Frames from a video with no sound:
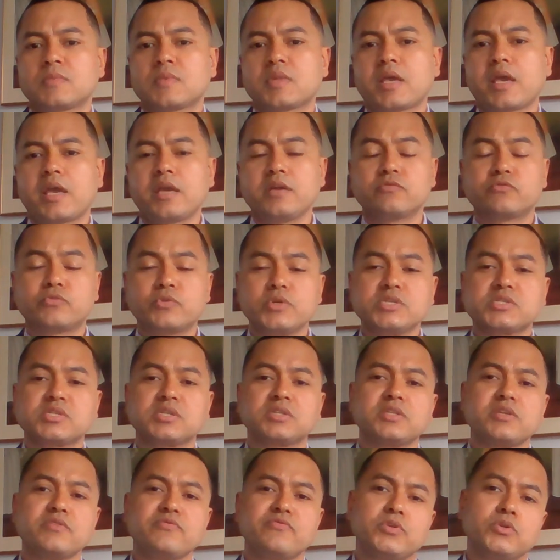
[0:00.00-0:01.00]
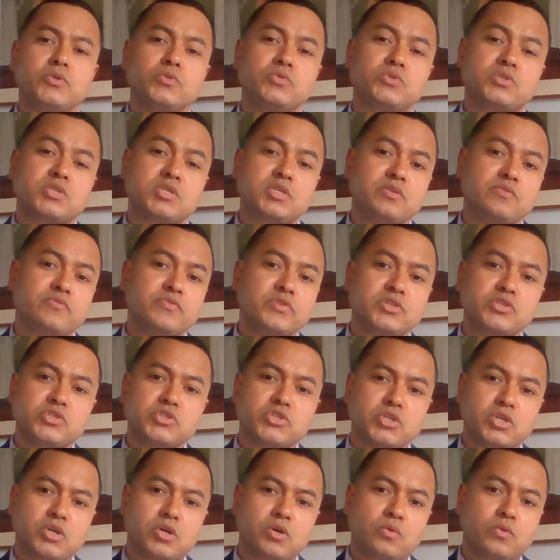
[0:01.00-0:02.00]
a recently viewed TV
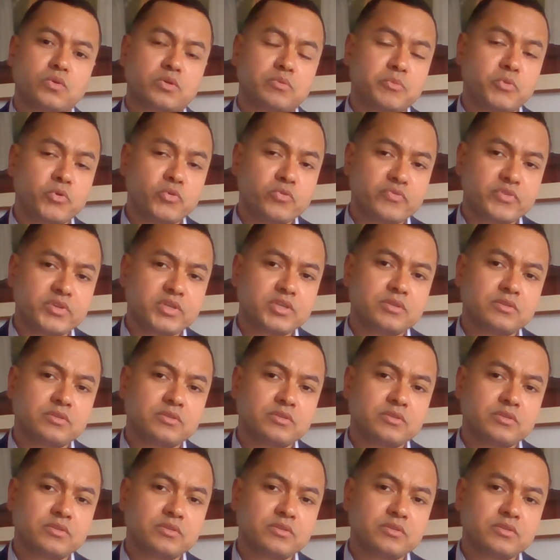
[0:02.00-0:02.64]
show or movie.